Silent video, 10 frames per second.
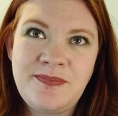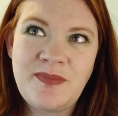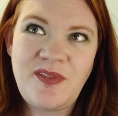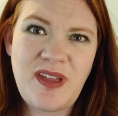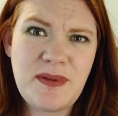
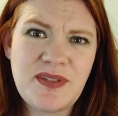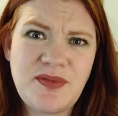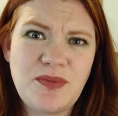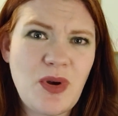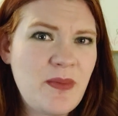famous
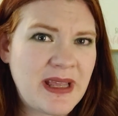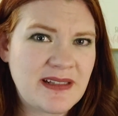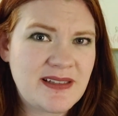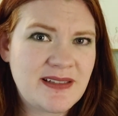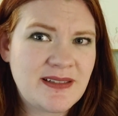for
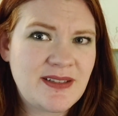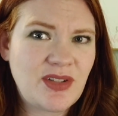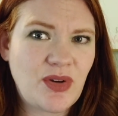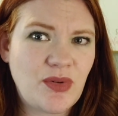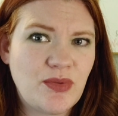romance.
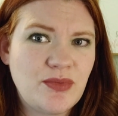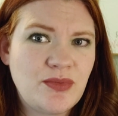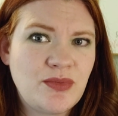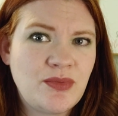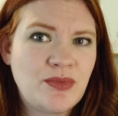So
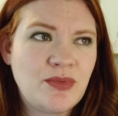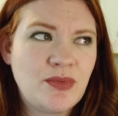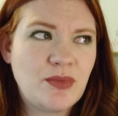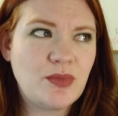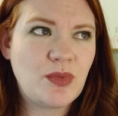
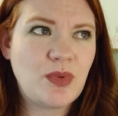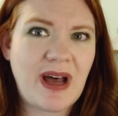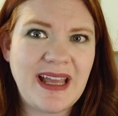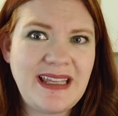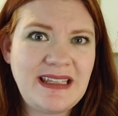
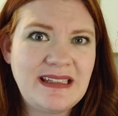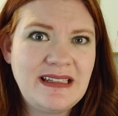why?